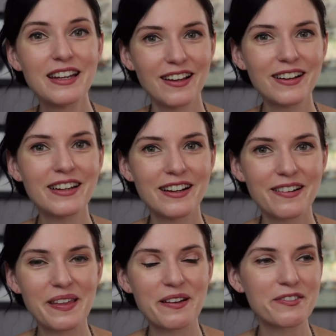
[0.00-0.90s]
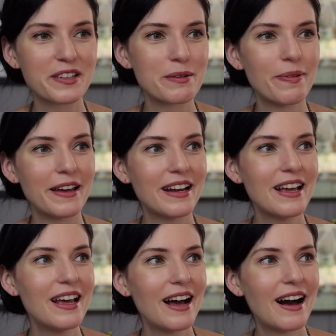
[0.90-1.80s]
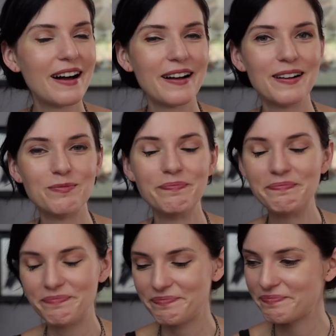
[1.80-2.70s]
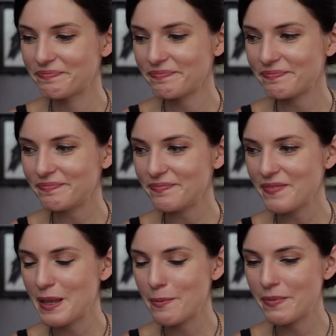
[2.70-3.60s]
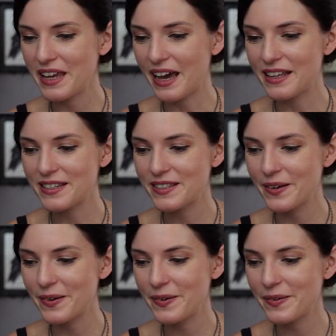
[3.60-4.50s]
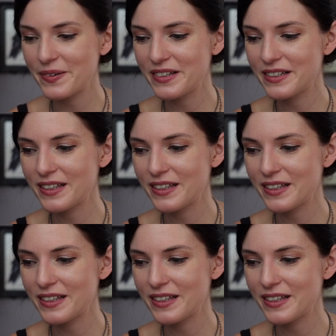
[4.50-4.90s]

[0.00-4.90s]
not in here, thankfully, but yeah, so